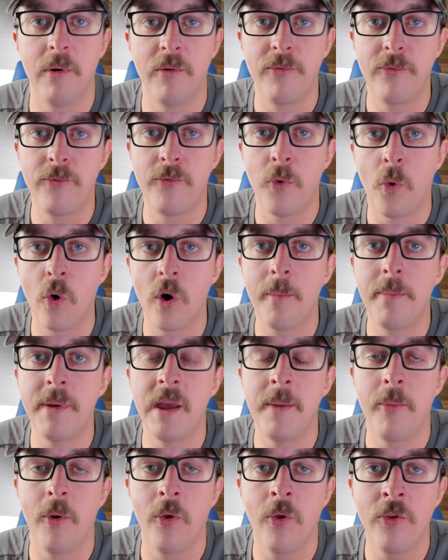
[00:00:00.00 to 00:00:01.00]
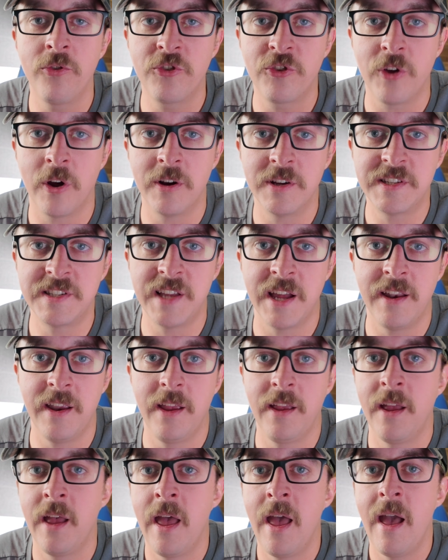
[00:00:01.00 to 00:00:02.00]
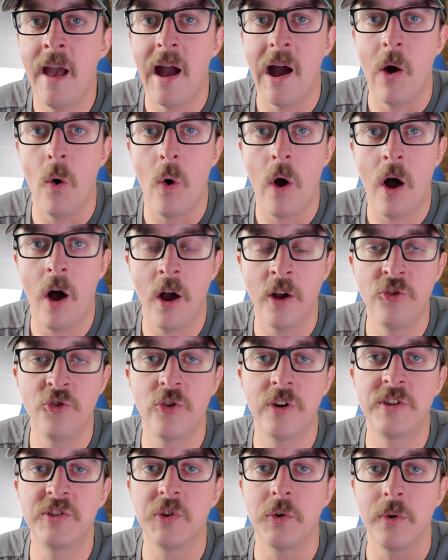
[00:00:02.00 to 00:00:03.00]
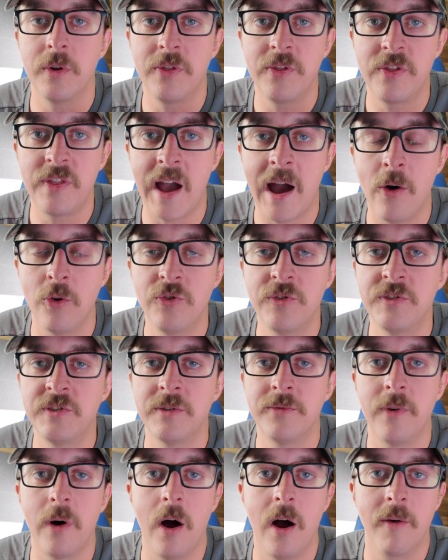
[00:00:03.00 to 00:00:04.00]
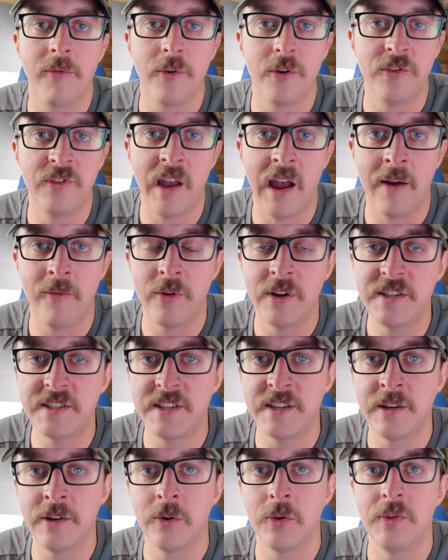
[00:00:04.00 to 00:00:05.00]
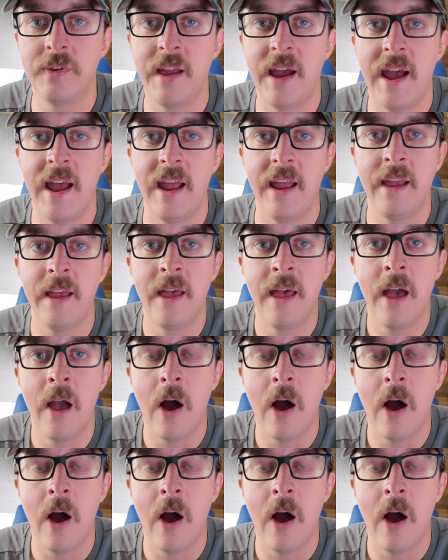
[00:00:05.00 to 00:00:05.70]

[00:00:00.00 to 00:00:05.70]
before people start sending out hundreds or thousands of offers every single day